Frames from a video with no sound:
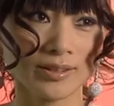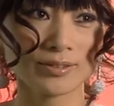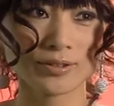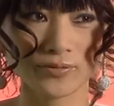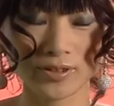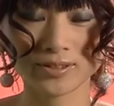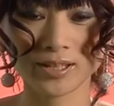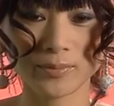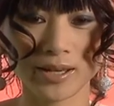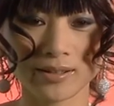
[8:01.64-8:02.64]
So first
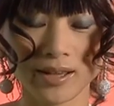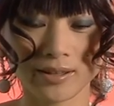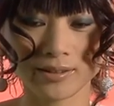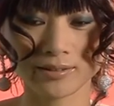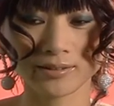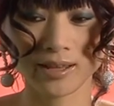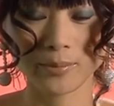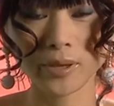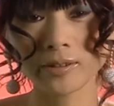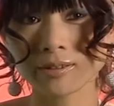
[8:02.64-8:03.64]
time I
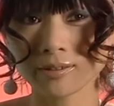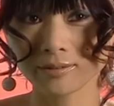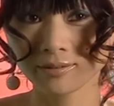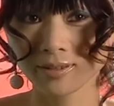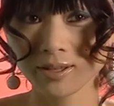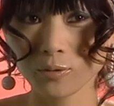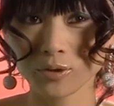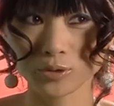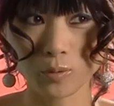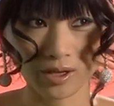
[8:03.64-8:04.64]
met her
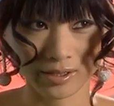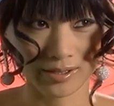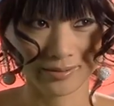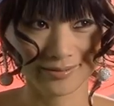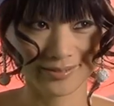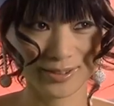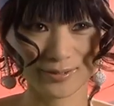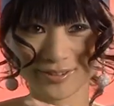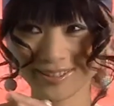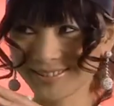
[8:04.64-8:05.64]
was walking
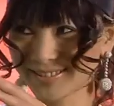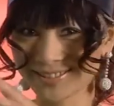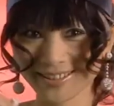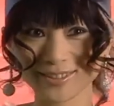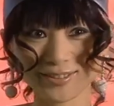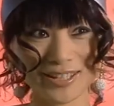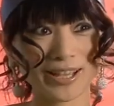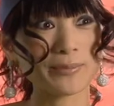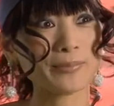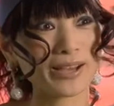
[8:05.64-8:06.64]
through the stairs. I
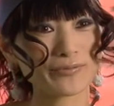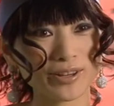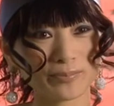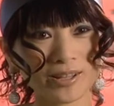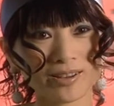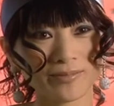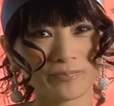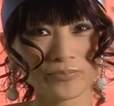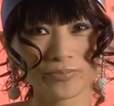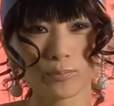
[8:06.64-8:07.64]
come back from the
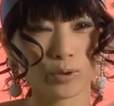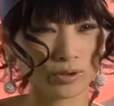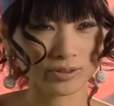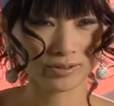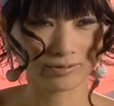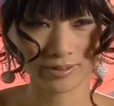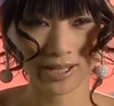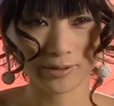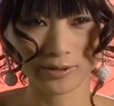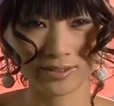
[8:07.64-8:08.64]
border,
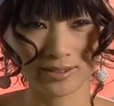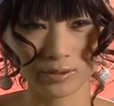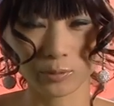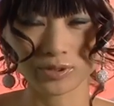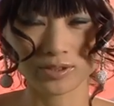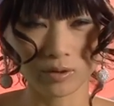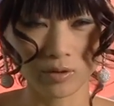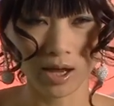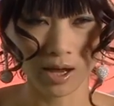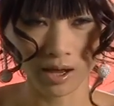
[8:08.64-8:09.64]
carry this, and it was so
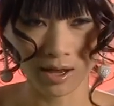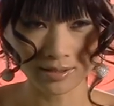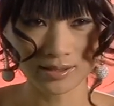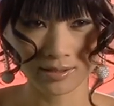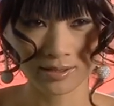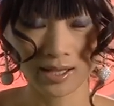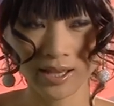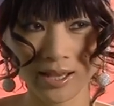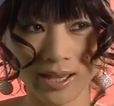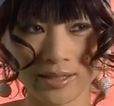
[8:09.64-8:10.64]
hot.
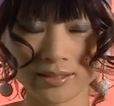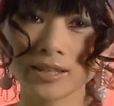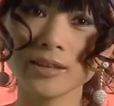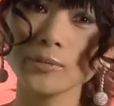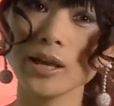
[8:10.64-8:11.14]
And they gave me